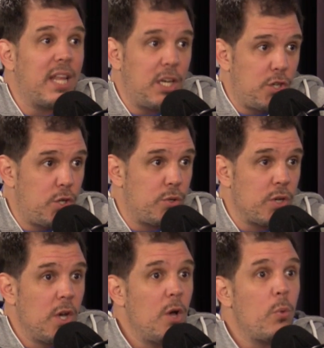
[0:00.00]
that he shoots,
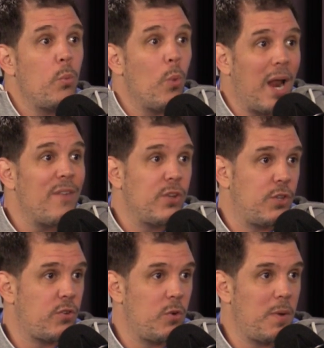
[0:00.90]
whatever
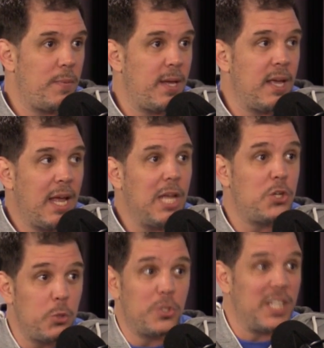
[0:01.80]
the tone may be, he
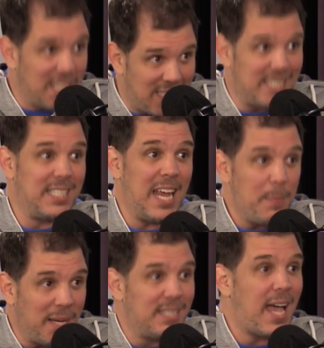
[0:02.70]
shoots it the
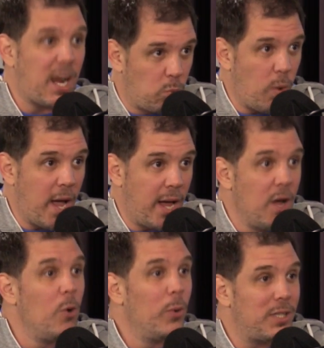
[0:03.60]
same exact yeah. way
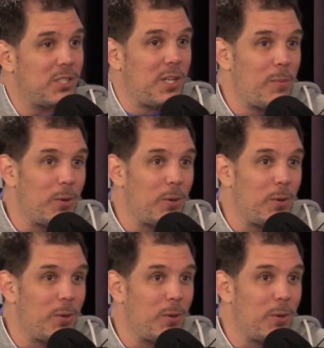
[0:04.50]
with the slow